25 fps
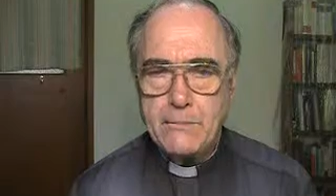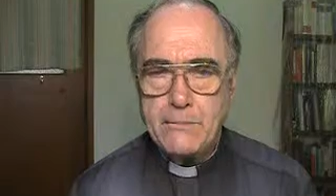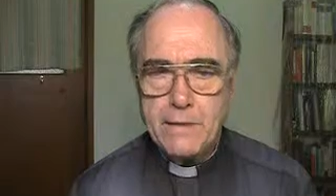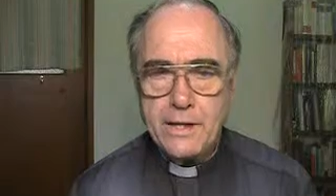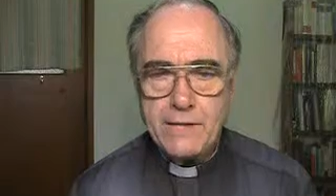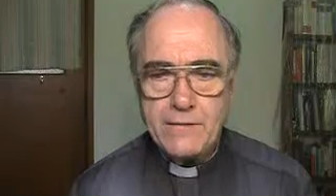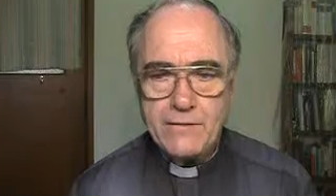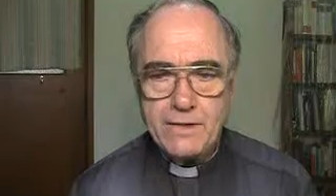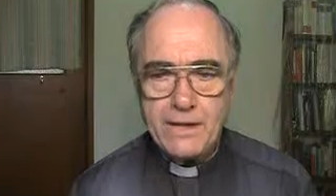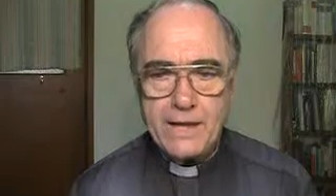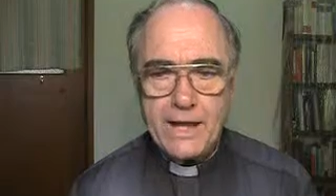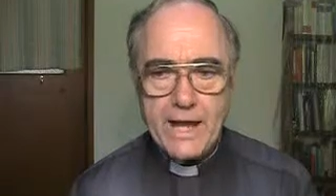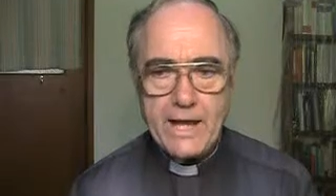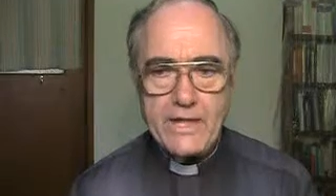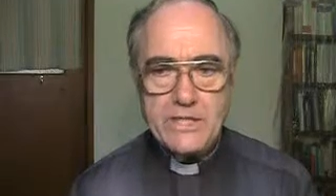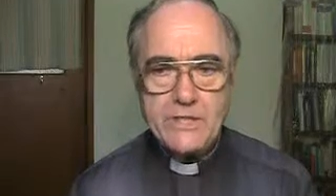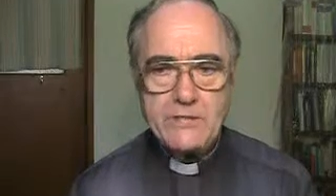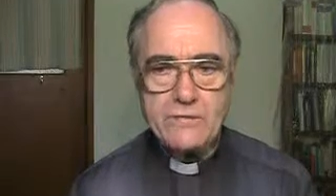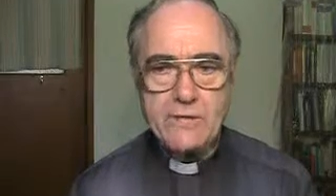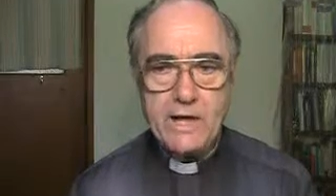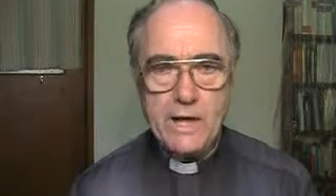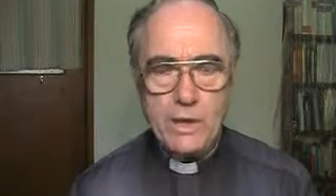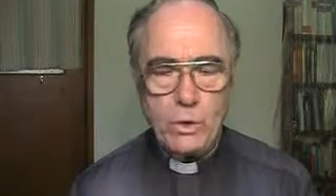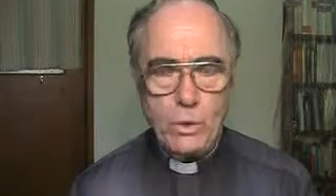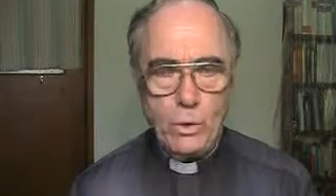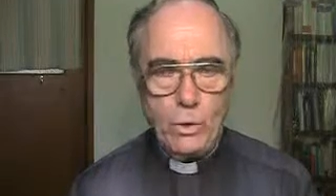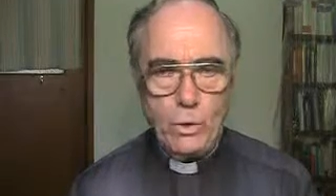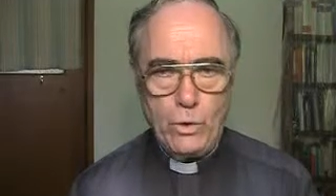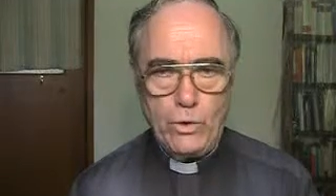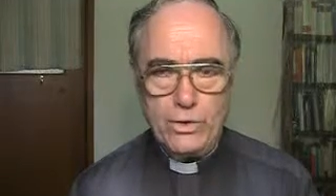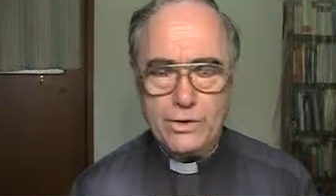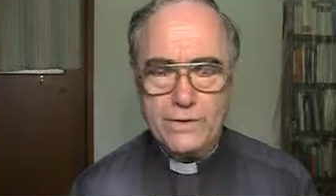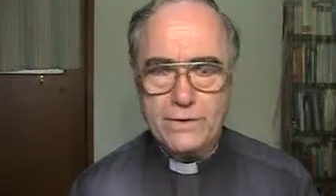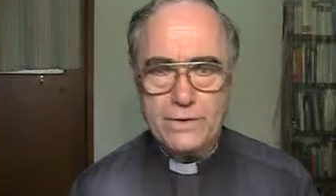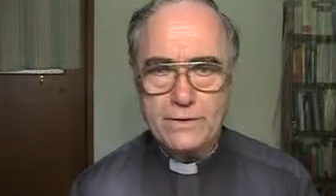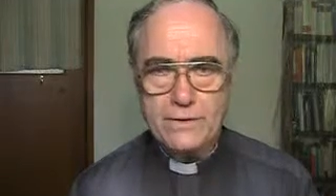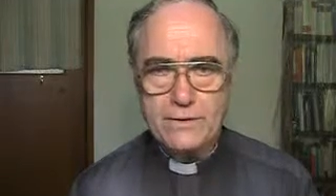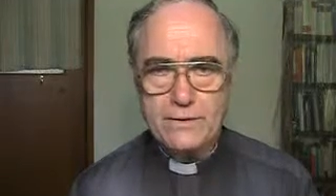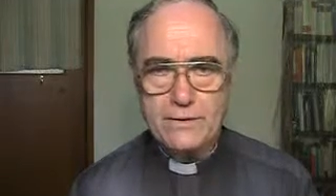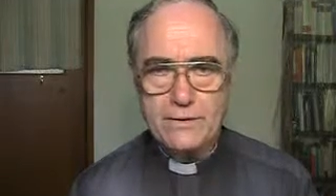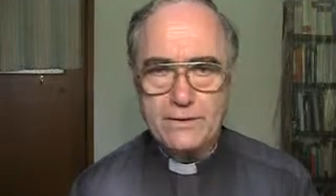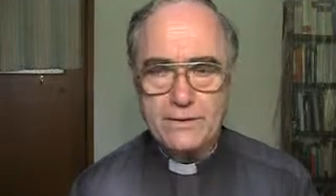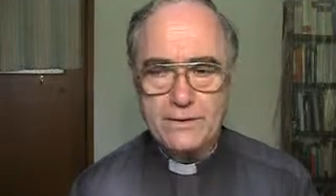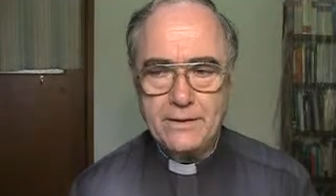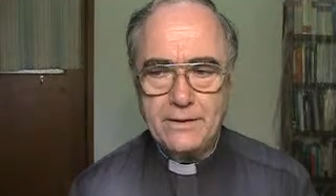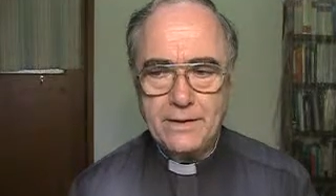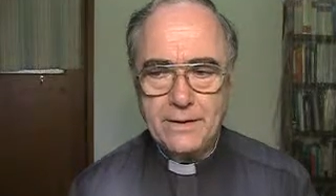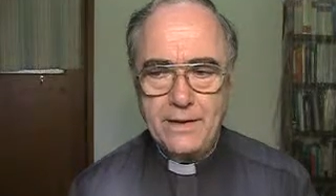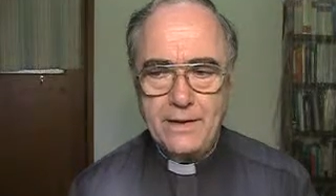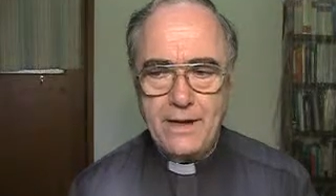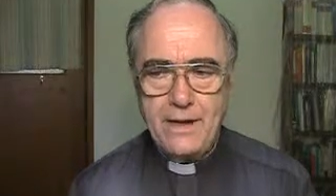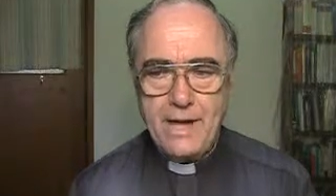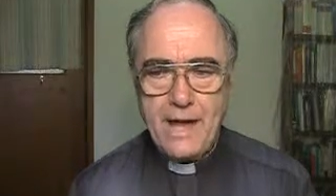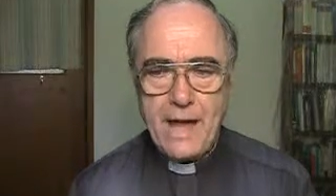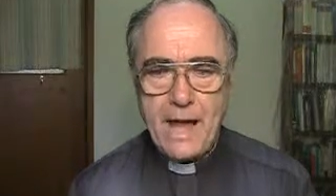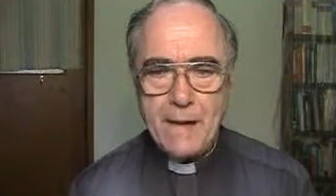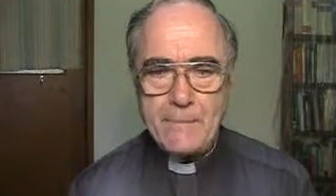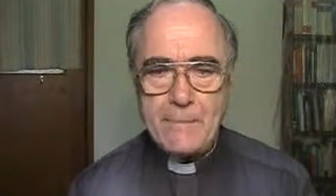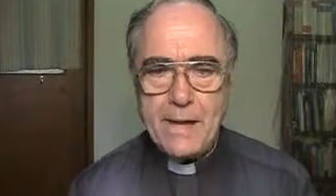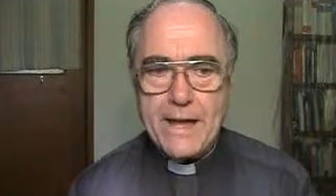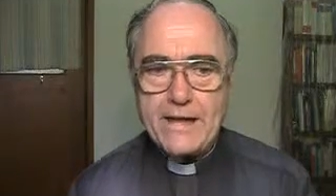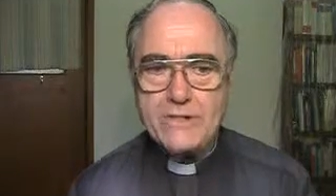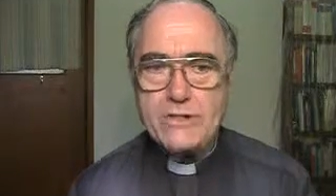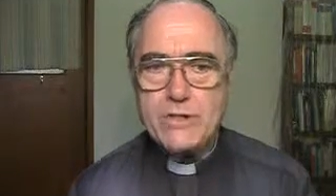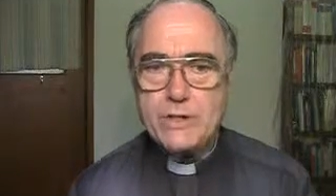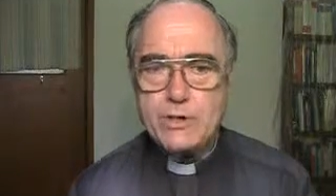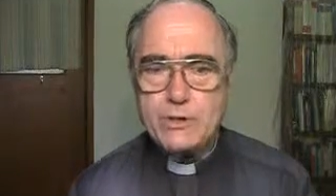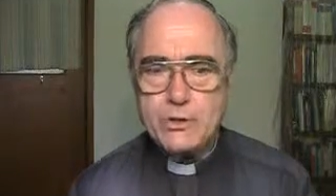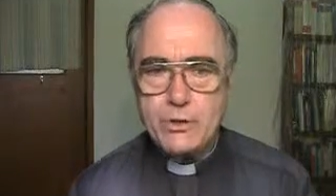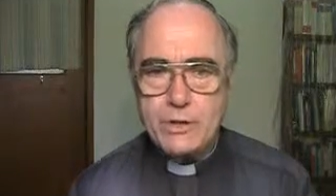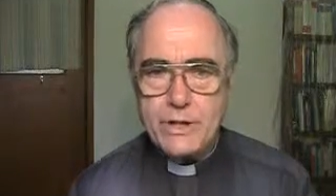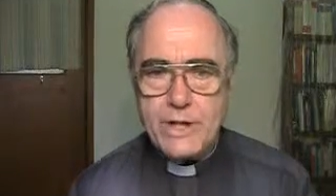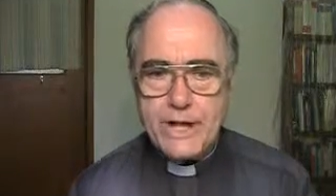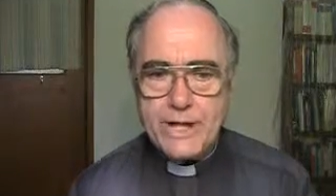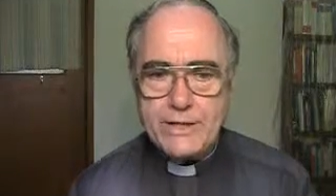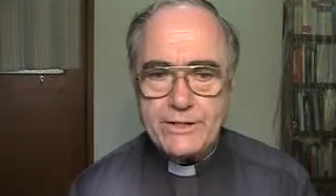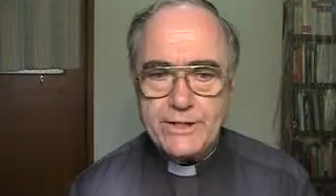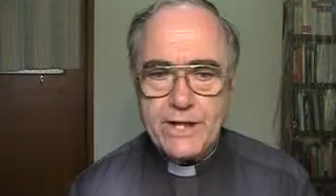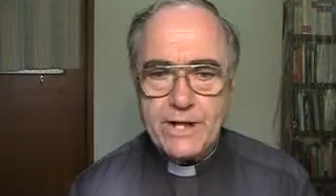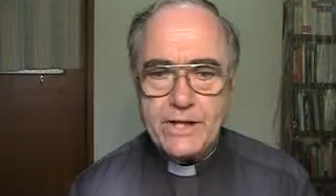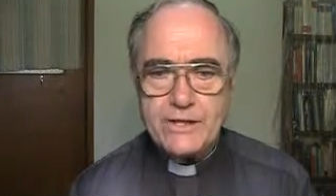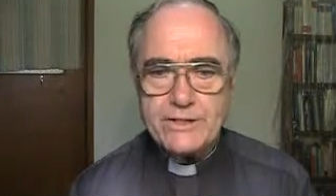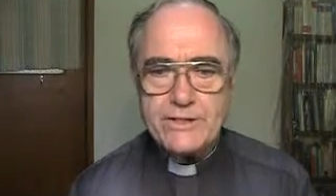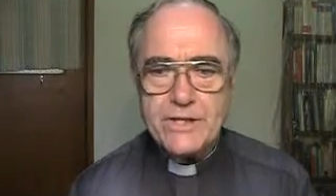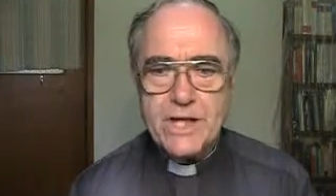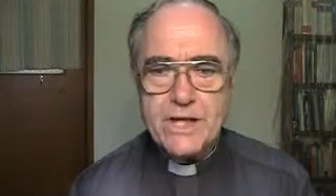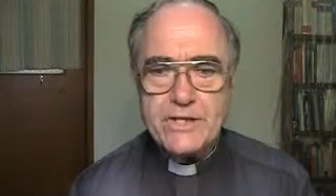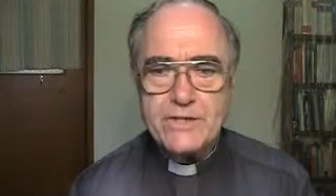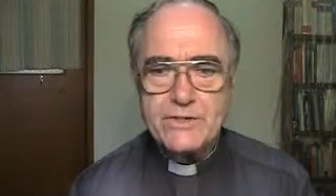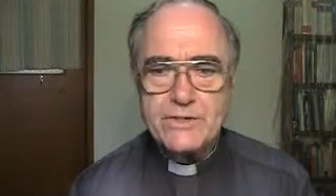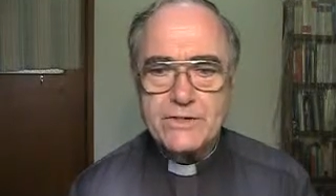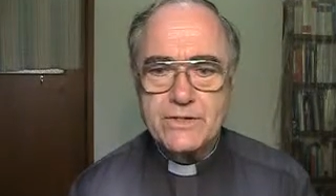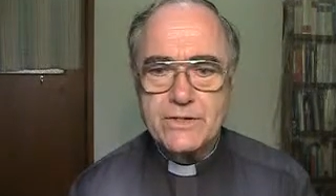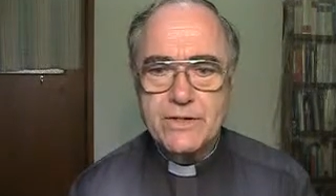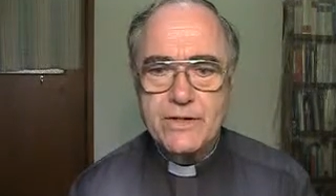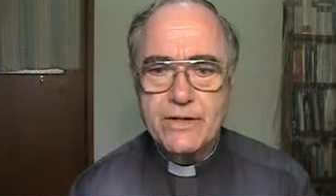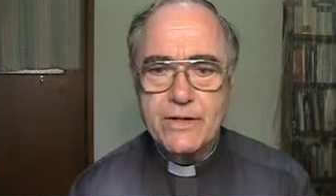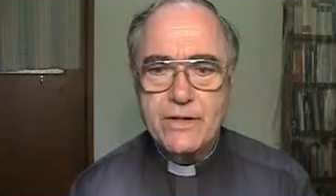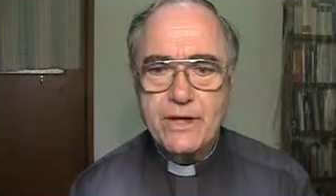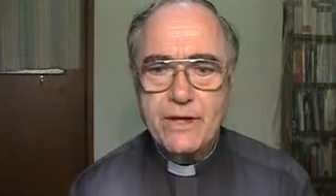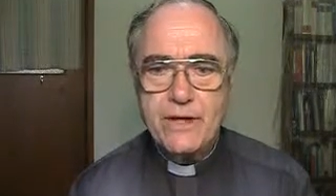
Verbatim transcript: But in the case of our Lord, our passage today tells us